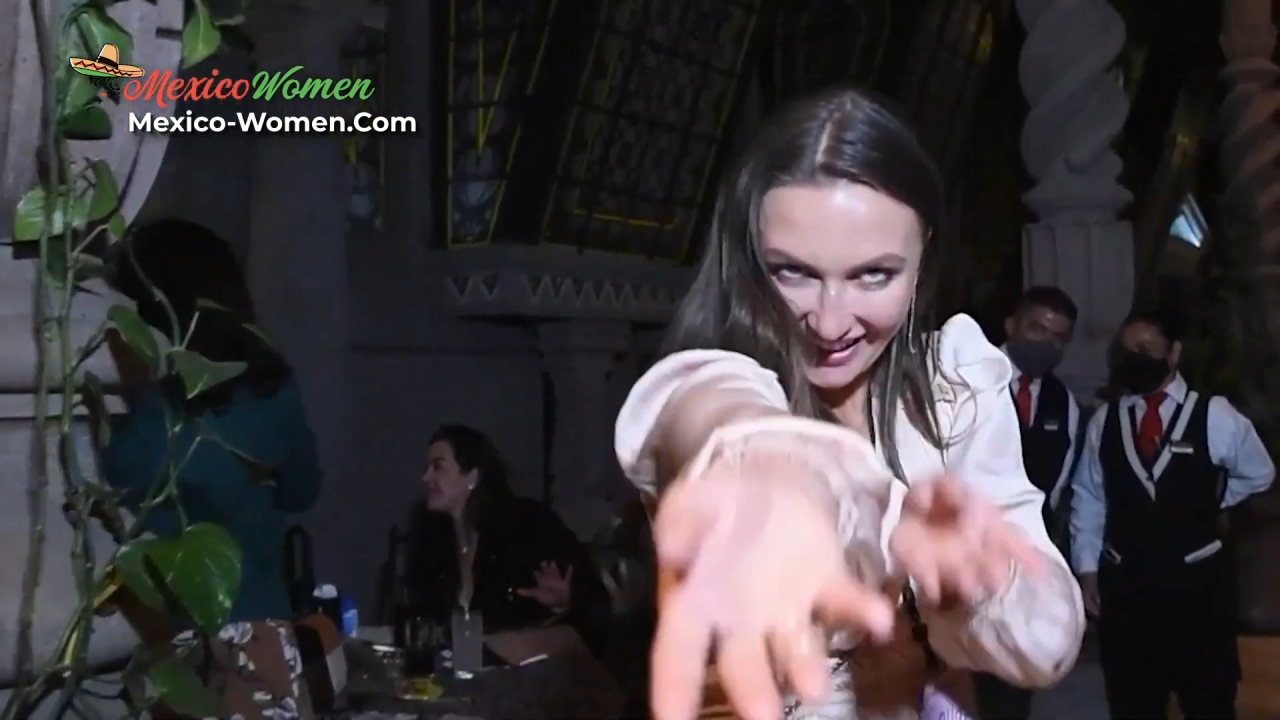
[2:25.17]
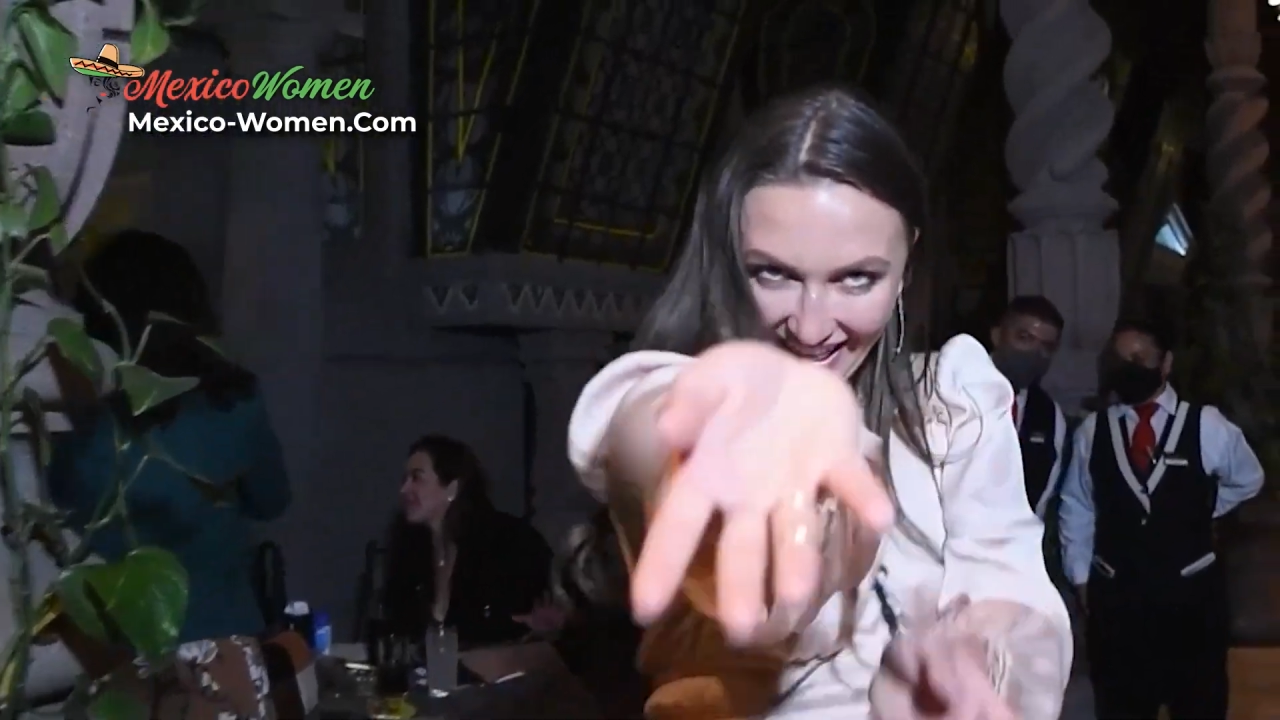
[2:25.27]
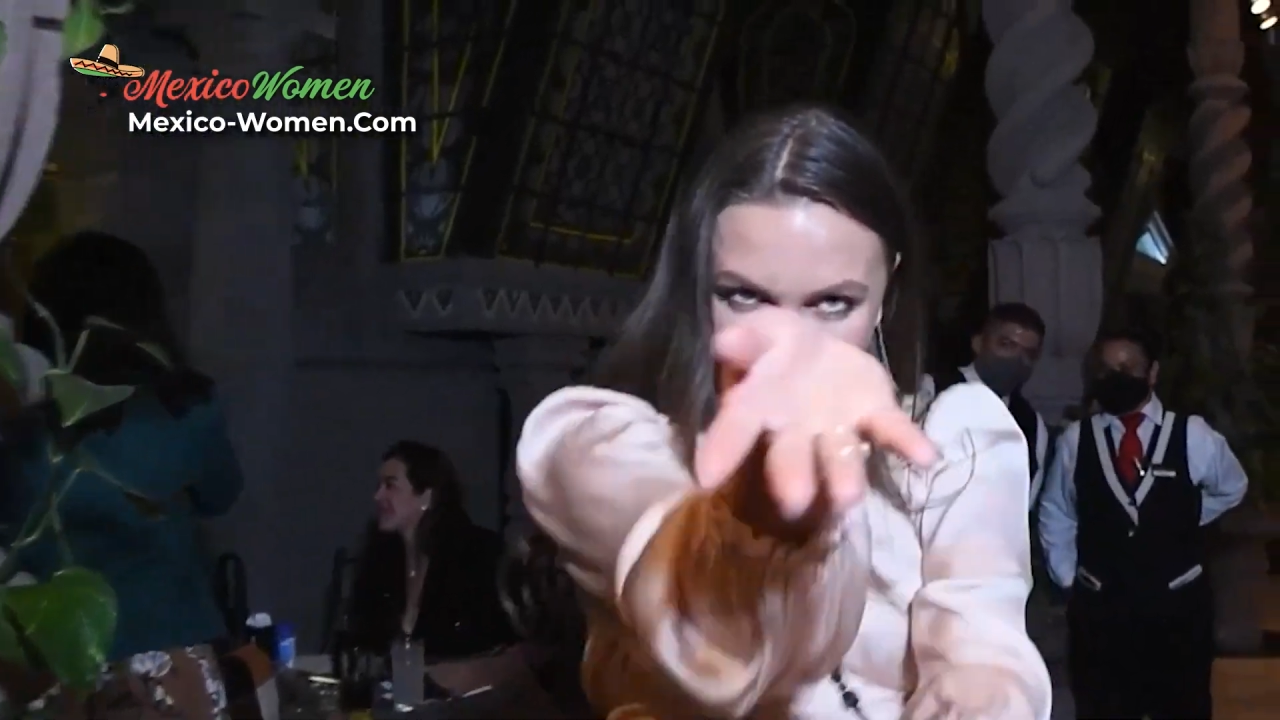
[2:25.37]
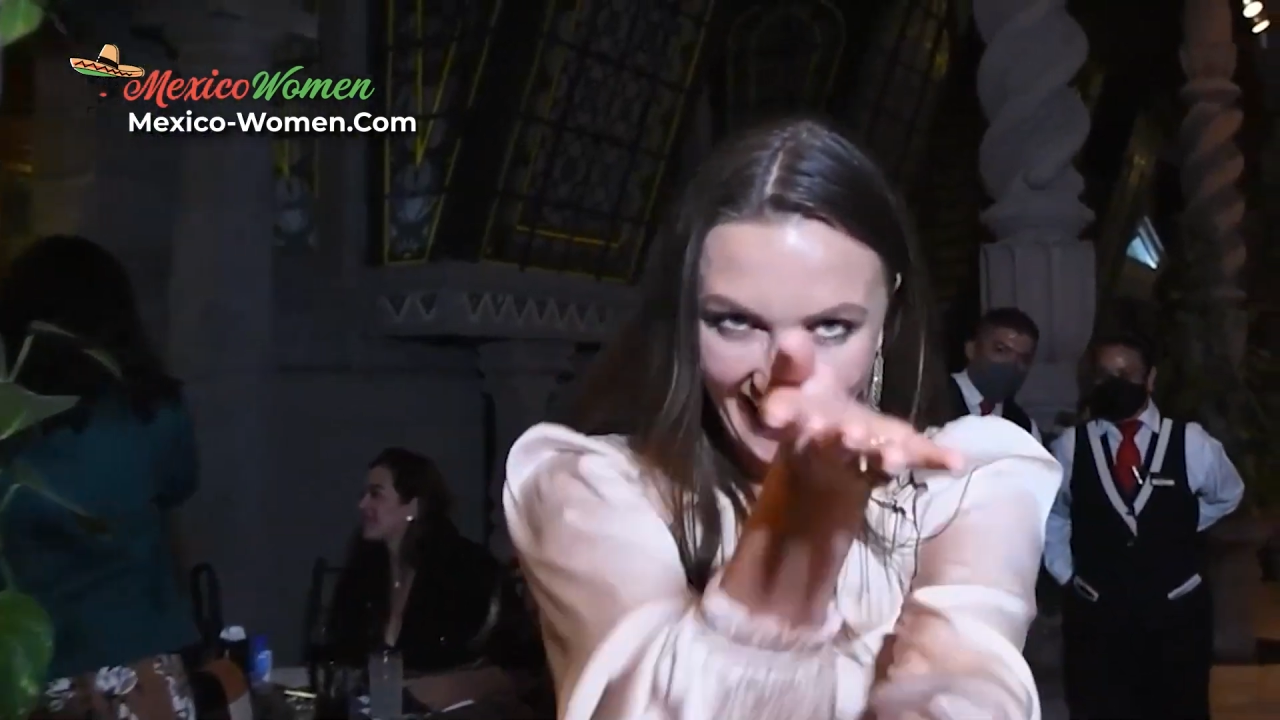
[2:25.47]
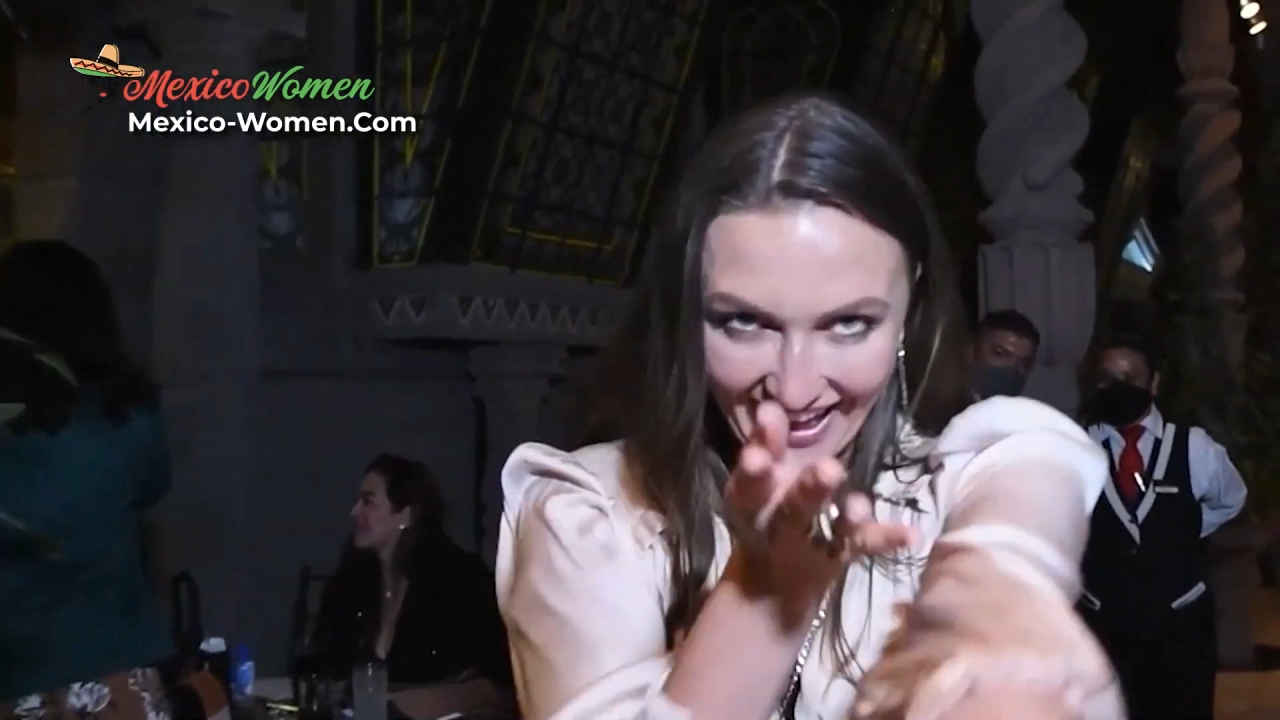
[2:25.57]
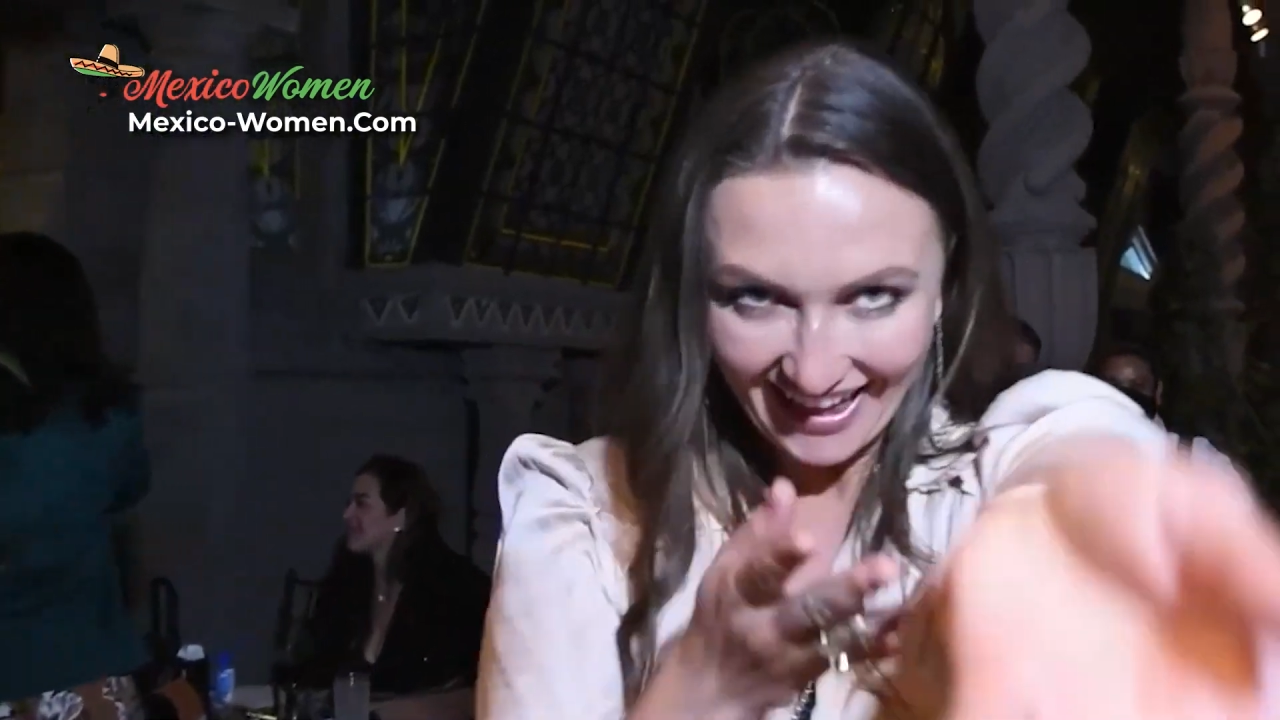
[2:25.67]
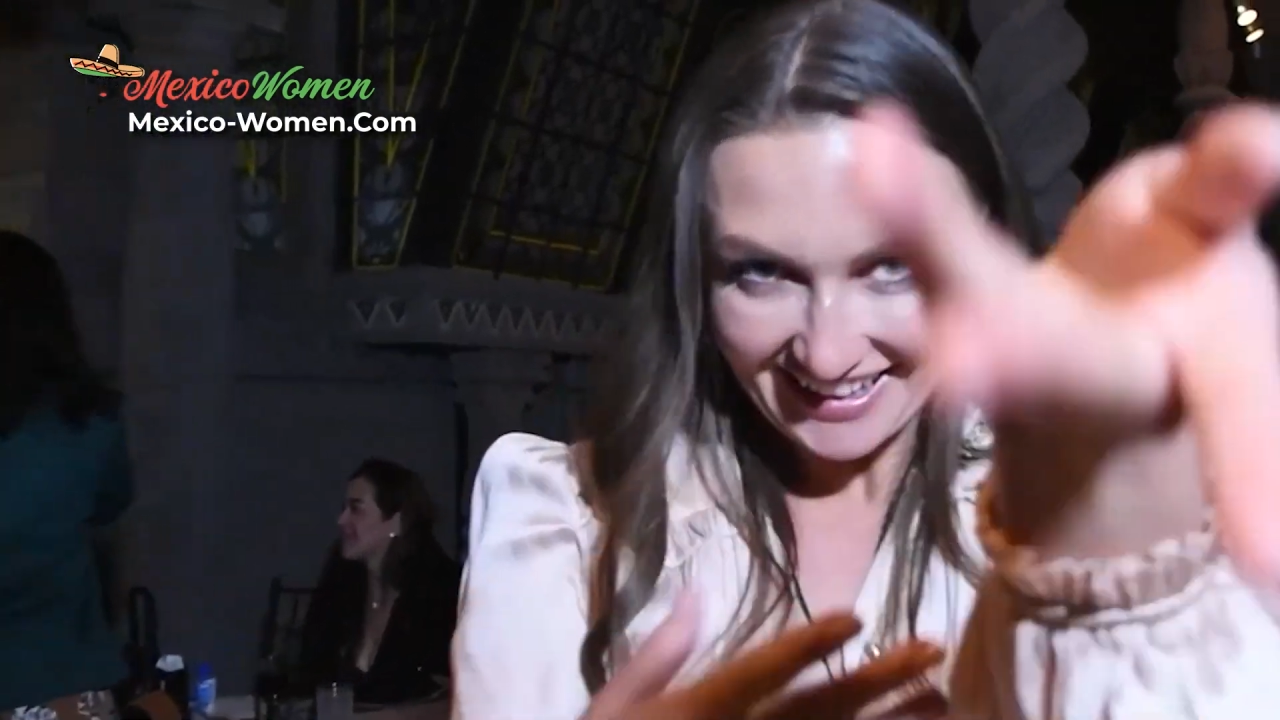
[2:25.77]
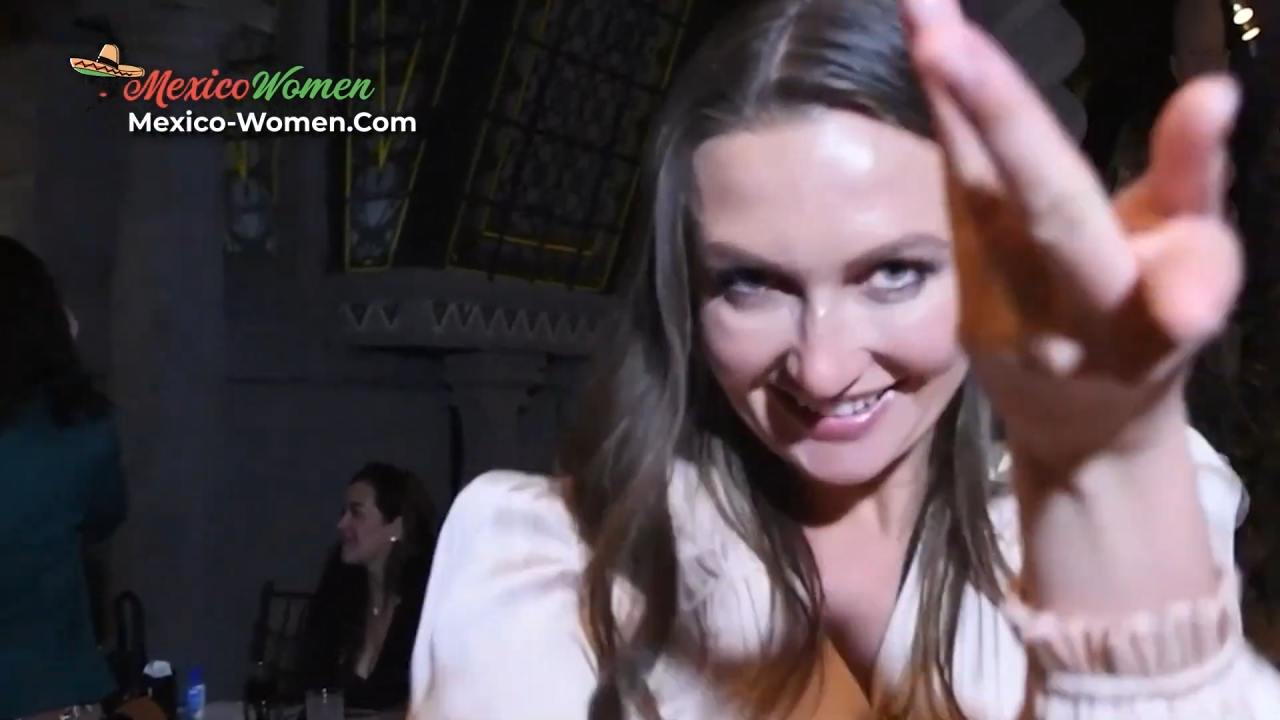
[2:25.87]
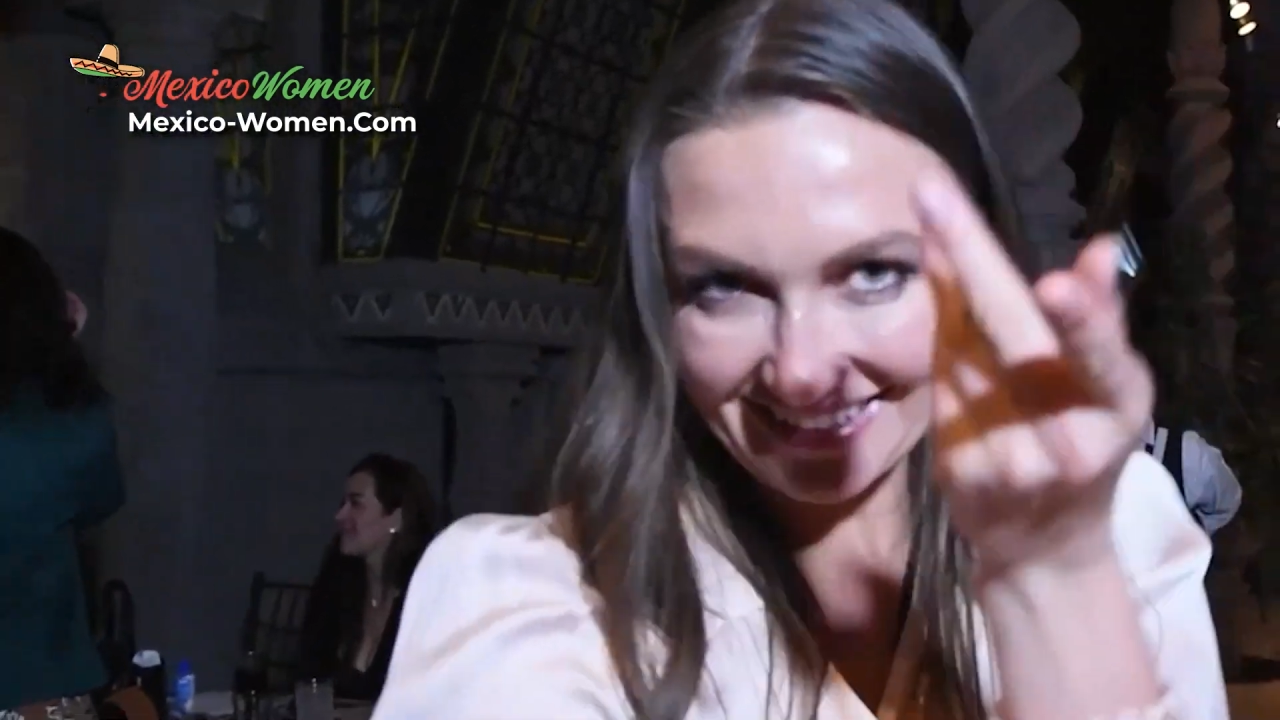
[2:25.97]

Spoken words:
English,